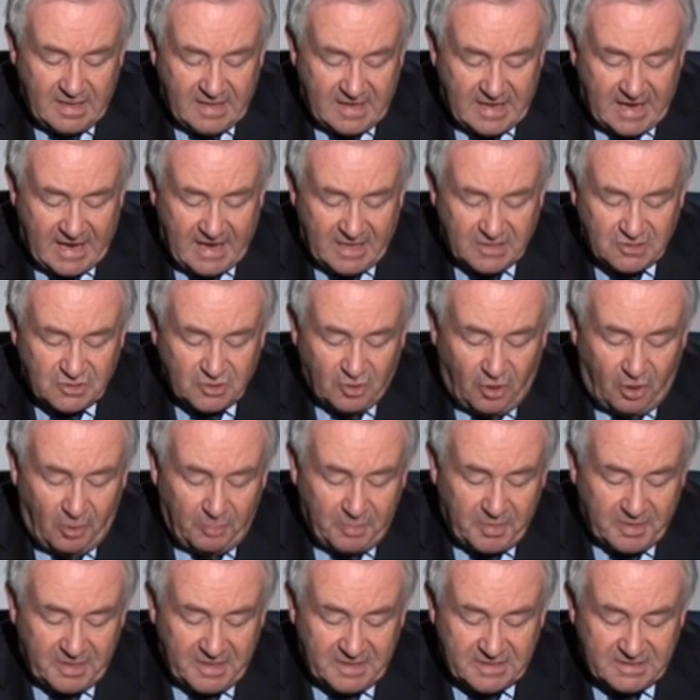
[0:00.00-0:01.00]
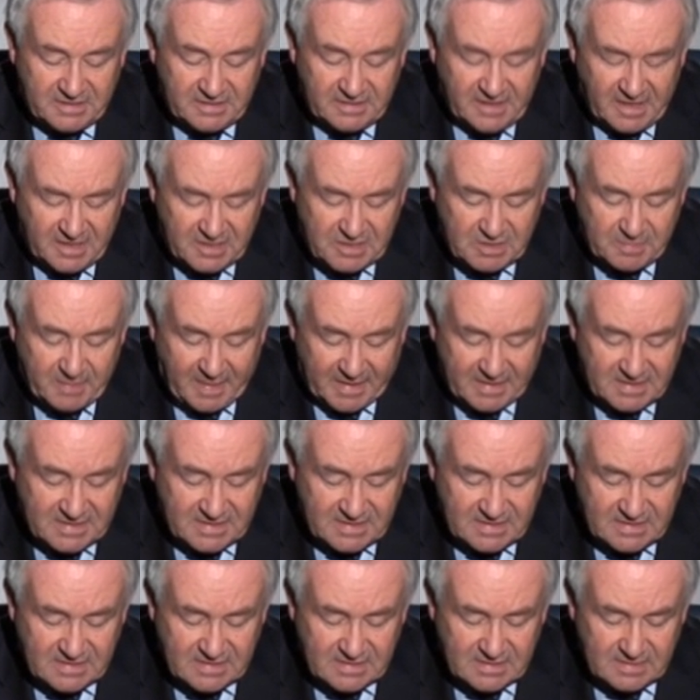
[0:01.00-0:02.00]
cash operating
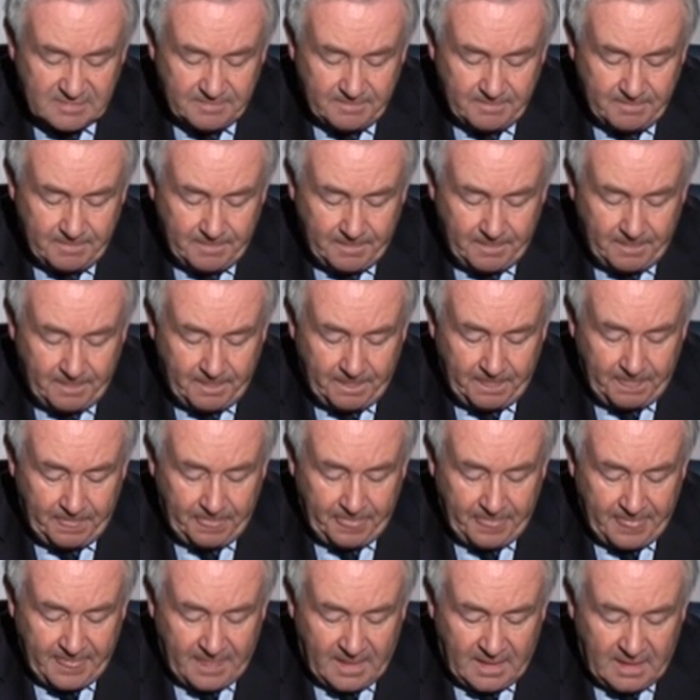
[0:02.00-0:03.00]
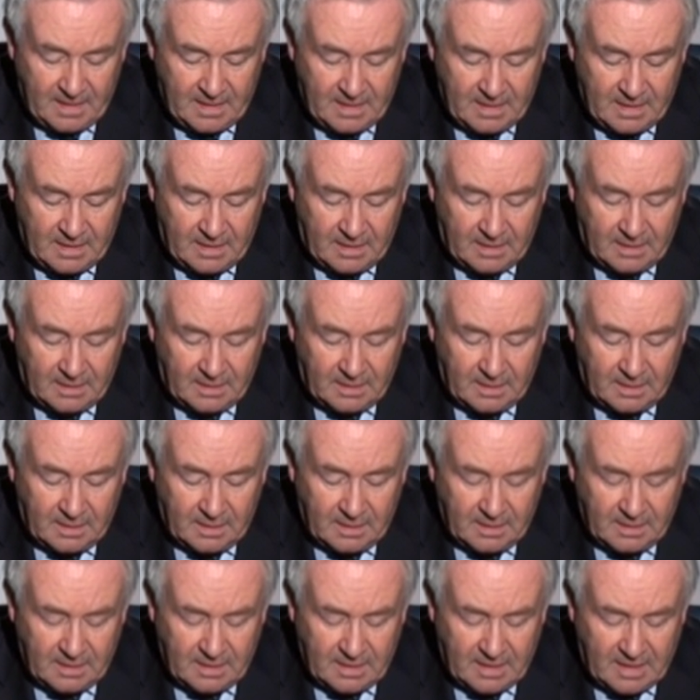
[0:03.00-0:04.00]
expenses
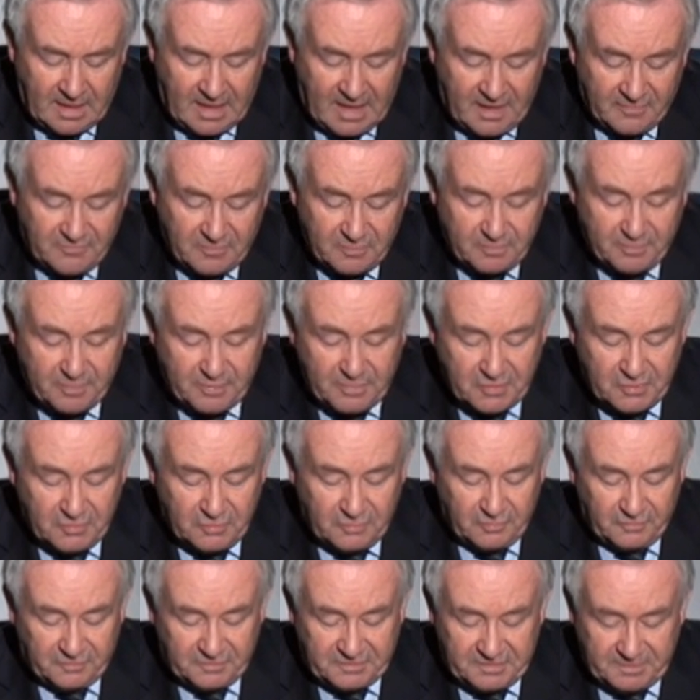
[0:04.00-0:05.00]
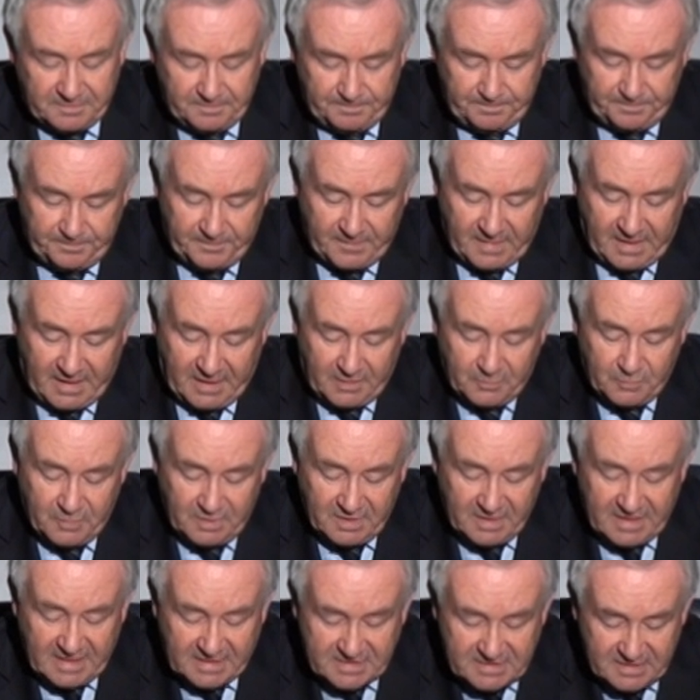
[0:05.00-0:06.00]
have improved, and
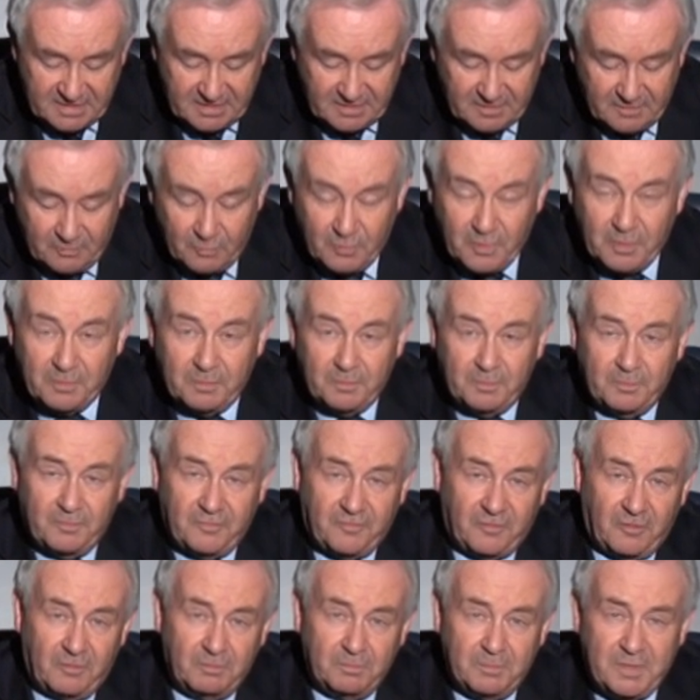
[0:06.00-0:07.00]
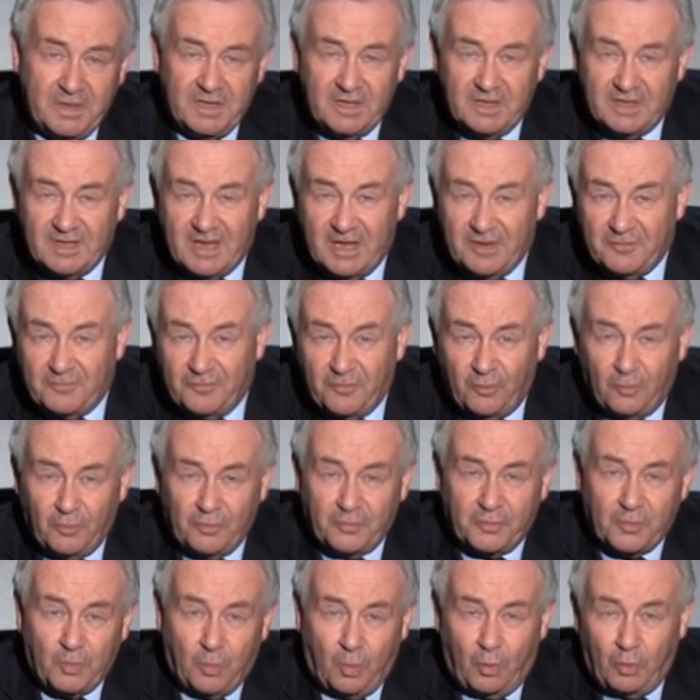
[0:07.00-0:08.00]
we're from being a
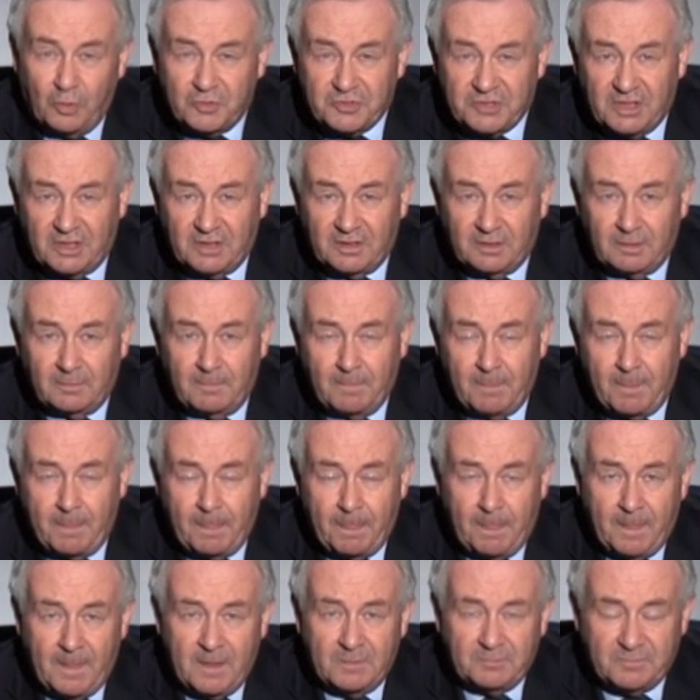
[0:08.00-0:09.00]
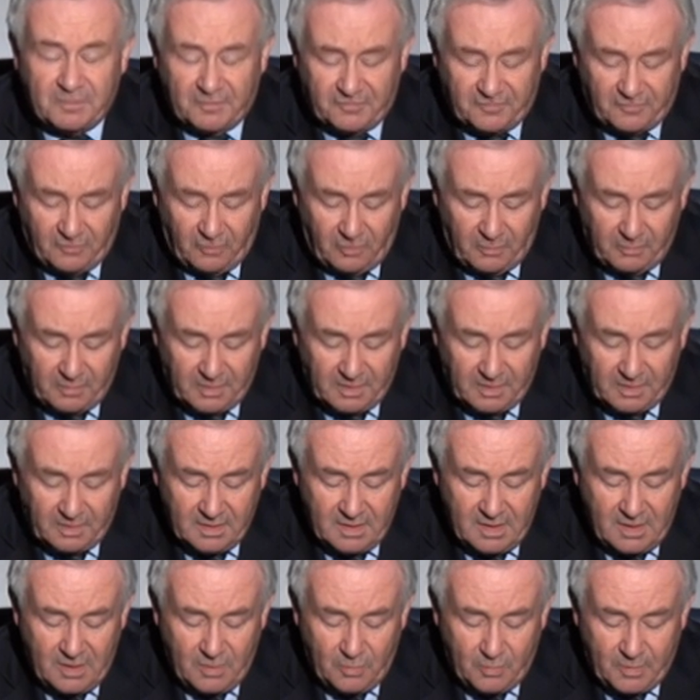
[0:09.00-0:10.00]
fourth quartile performer,
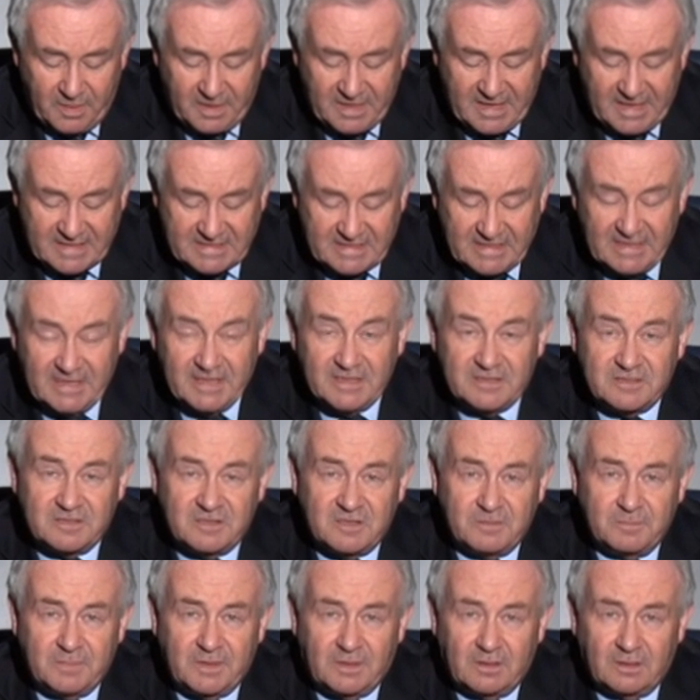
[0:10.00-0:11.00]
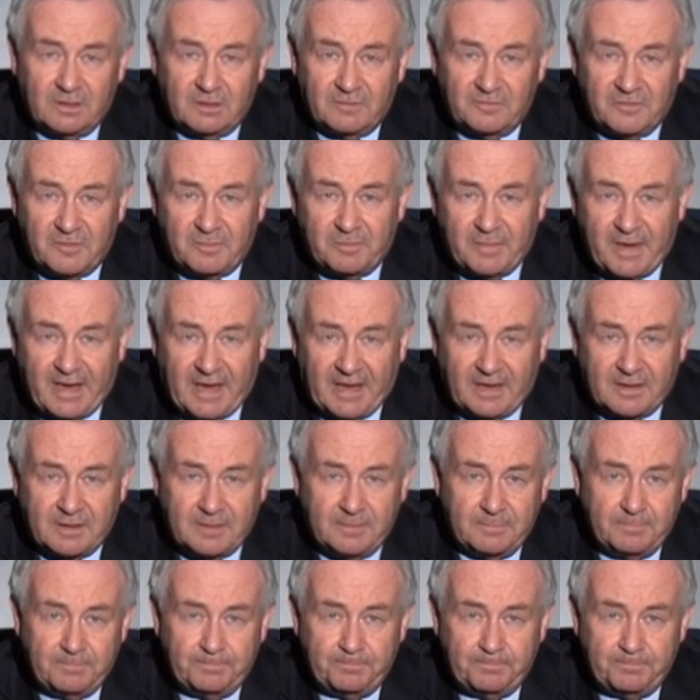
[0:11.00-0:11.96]
we're getting into the middle of the pack.